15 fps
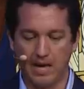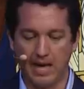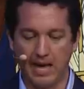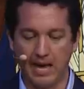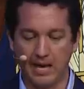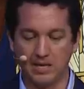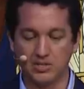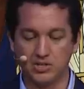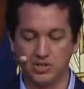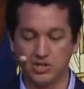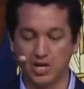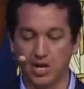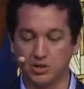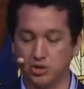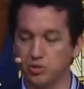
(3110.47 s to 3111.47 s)
And
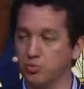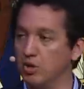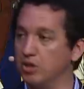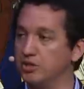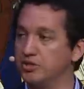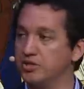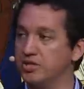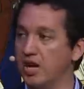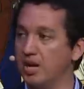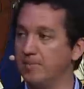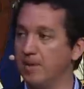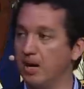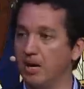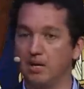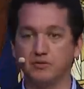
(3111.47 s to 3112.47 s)
such were
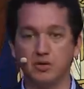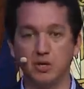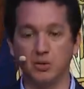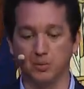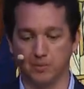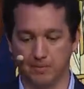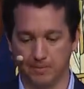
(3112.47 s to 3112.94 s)
some of you.